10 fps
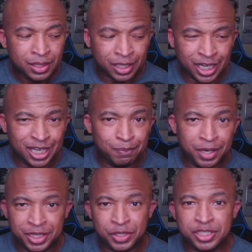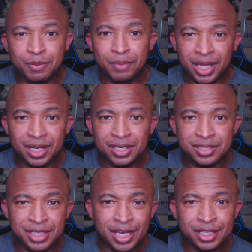can meet those demands
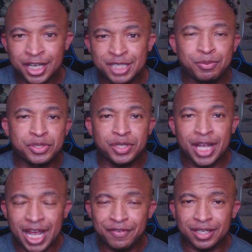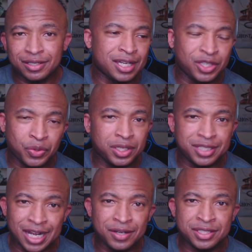that customers are having. The only
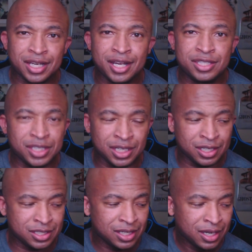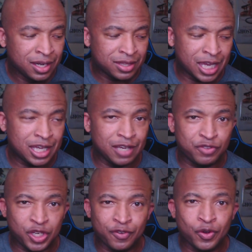downside is that if
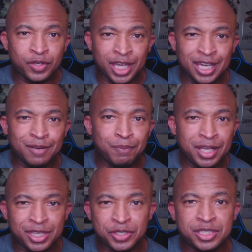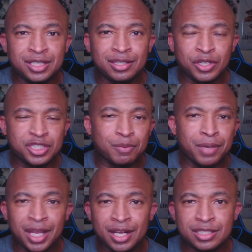Gevo can't meet those
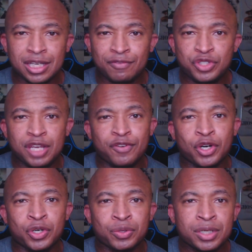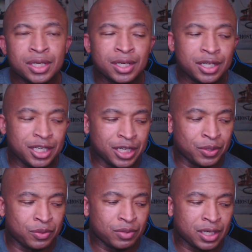demands, if Gevo, you
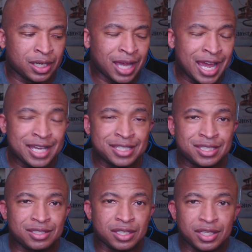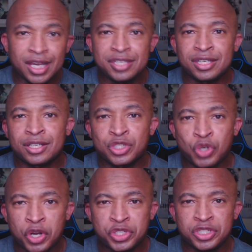know, has delays in
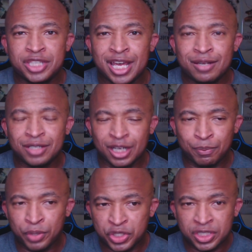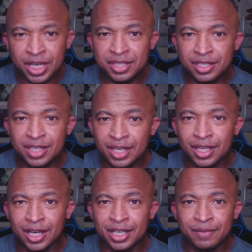constructions that, you know, pushes ahead the
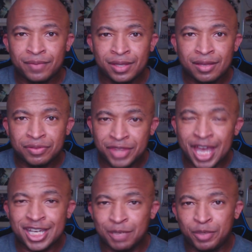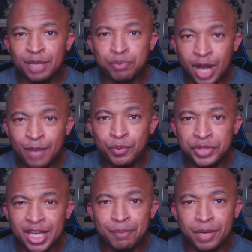deadline, that could be a problem with
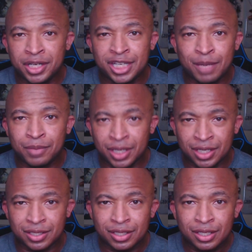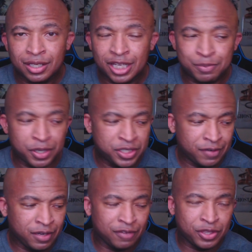that money coming in,
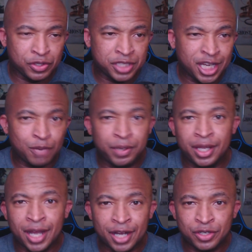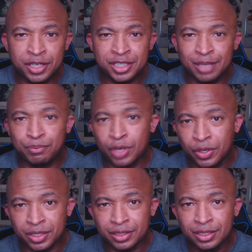especially if those take-or-pay contracts get
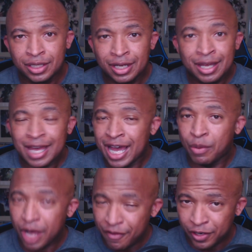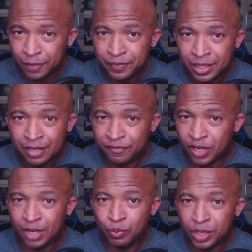broken. However,
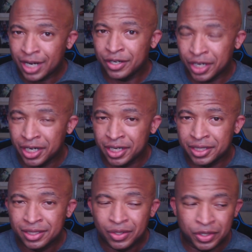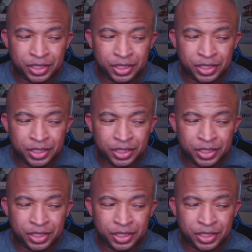from what I heard on the